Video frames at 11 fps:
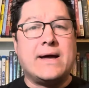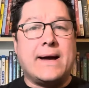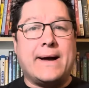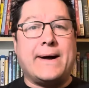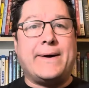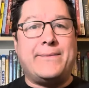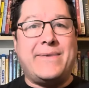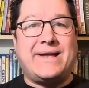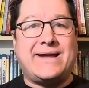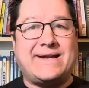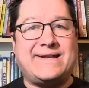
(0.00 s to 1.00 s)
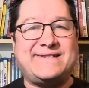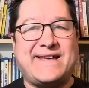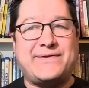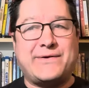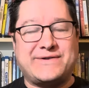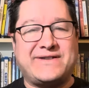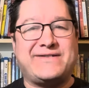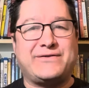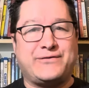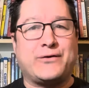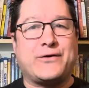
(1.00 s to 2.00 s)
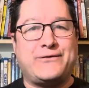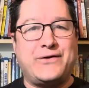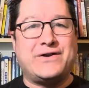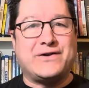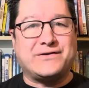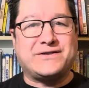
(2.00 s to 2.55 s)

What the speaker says: and he's had those issues for a few years.